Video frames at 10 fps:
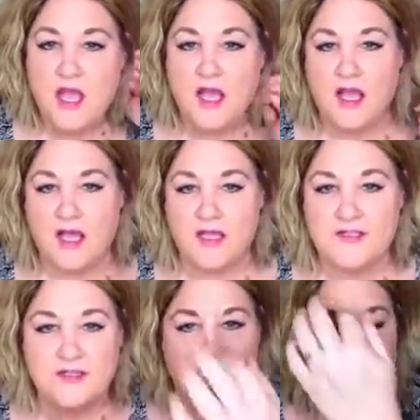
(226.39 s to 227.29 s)

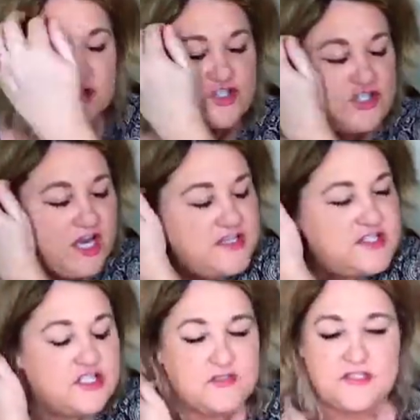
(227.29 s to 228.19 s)
So if you're
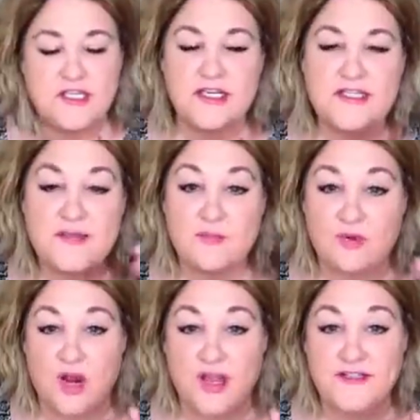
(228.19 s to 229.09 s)
just using it as a
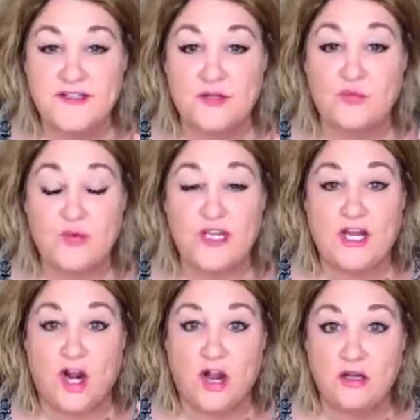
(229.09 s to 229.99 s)
bronzer, we
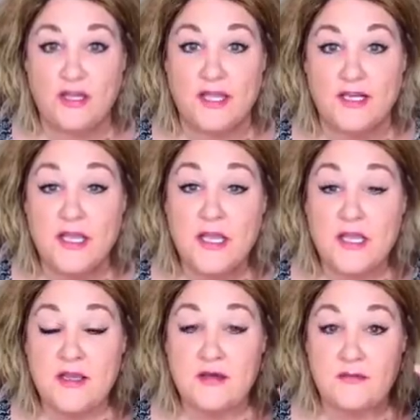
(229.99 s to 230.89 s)
call it
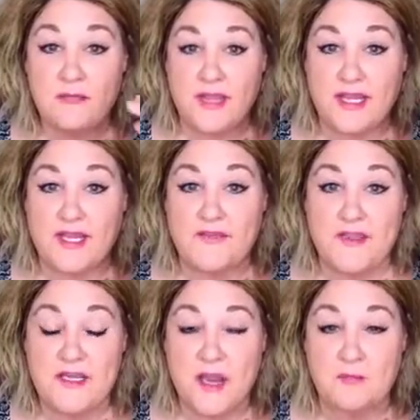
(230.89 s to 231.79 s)
making
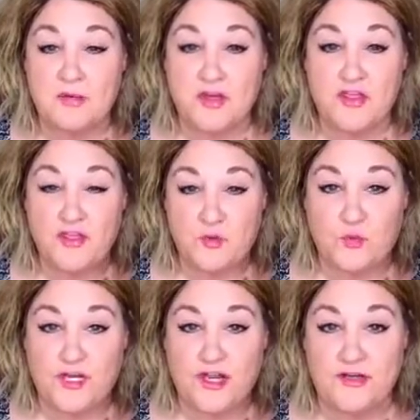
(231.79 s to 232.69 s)
the number
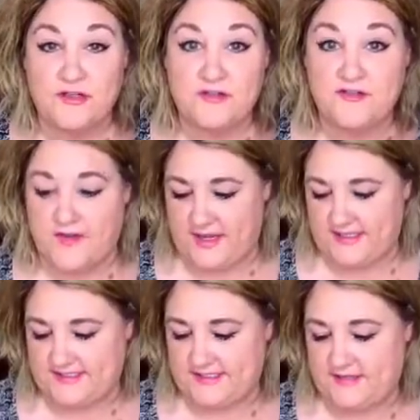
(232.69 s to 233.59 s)
3 on your
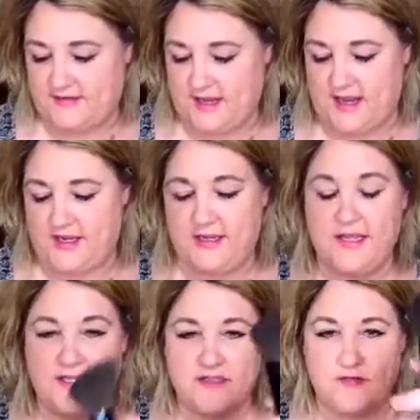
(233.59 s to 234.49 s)
face. Okay.
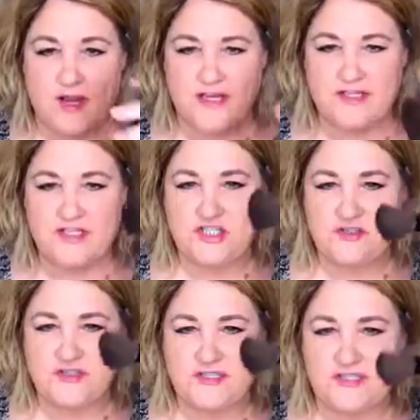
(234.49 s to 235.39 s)
So I just
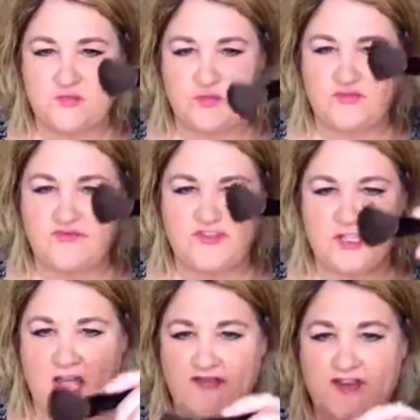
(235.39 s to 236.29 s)
use this real
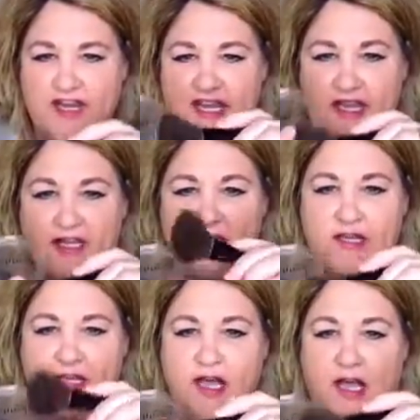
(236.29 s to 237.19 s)
fluffy
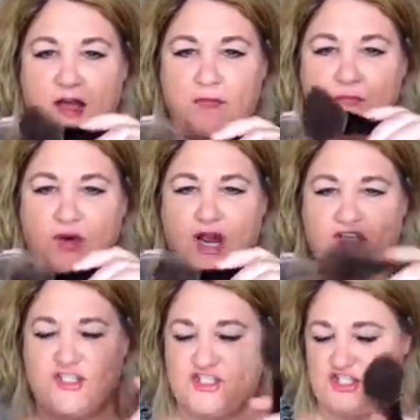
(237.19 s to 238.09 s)

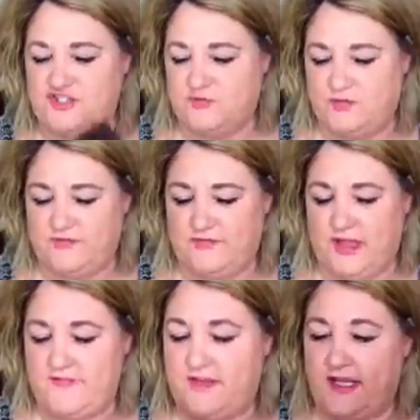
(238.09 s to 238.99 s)
brush. It's just real
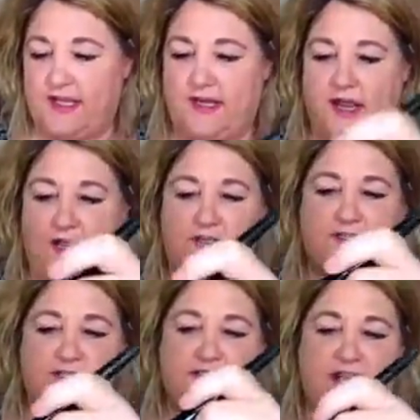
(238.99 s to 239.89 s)
fluffy, and I just